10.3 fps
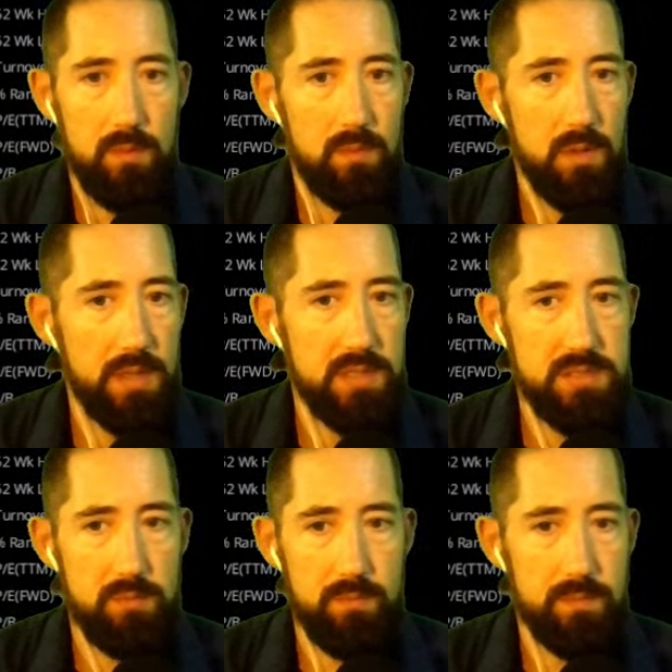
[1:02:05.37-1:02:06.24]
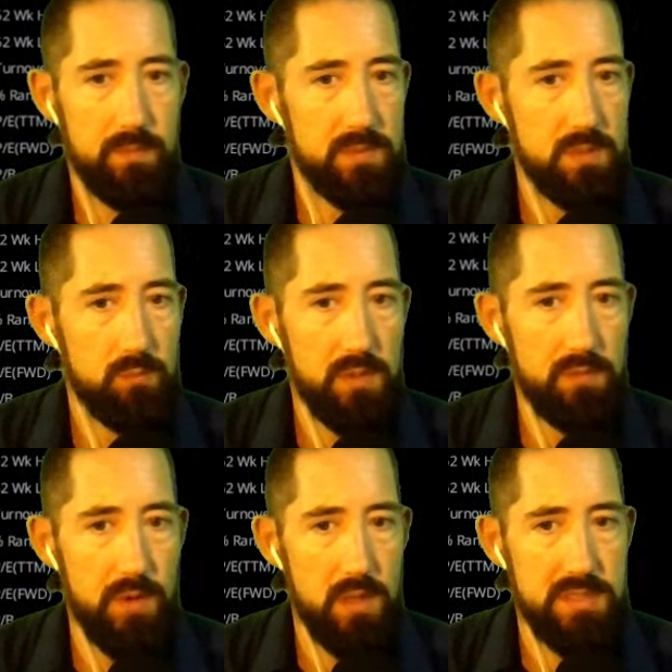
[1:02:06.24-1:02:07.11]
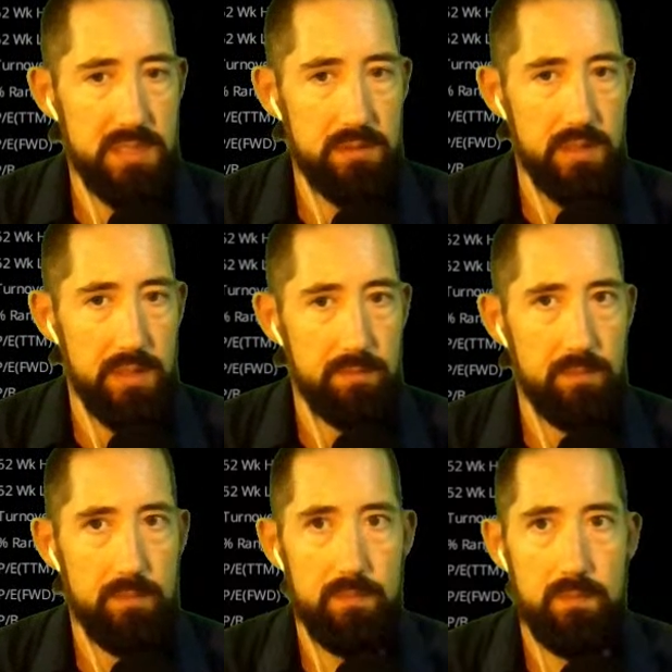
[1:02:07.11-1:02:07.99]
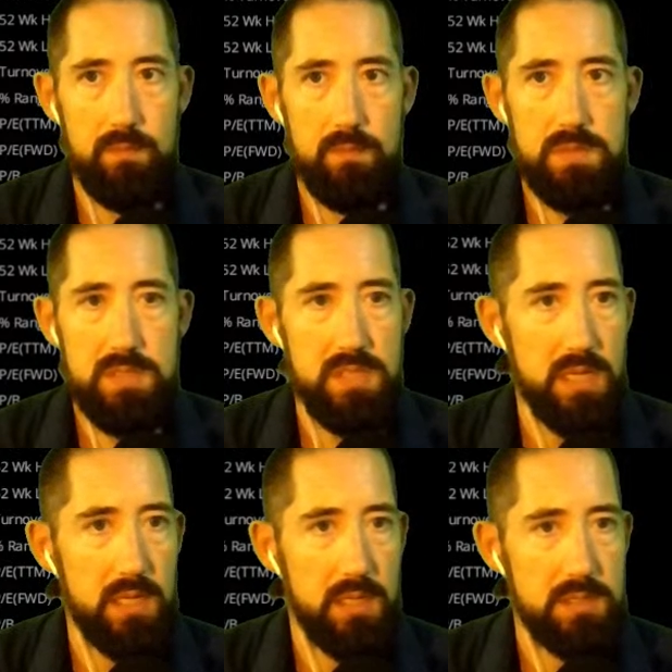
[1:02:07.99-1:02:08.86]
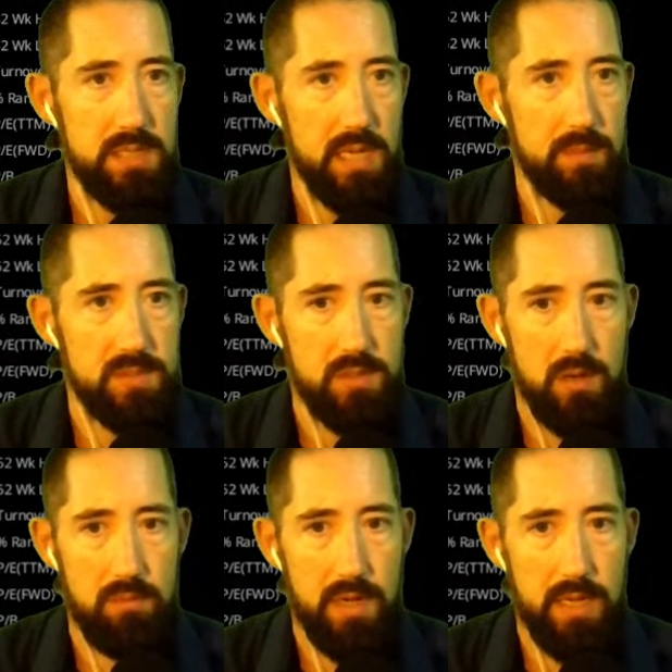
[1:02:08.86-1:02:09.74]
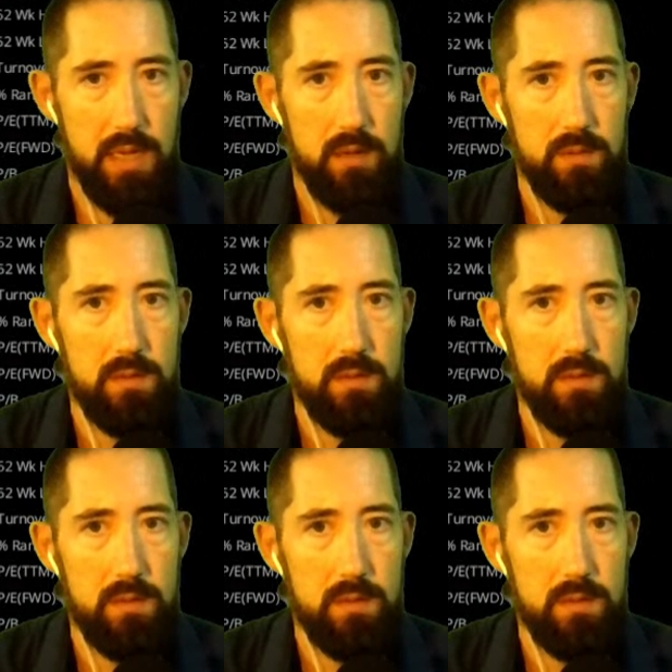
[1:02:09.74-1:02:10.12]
Wow, there's some some real volatility sneaking into Amazon right now.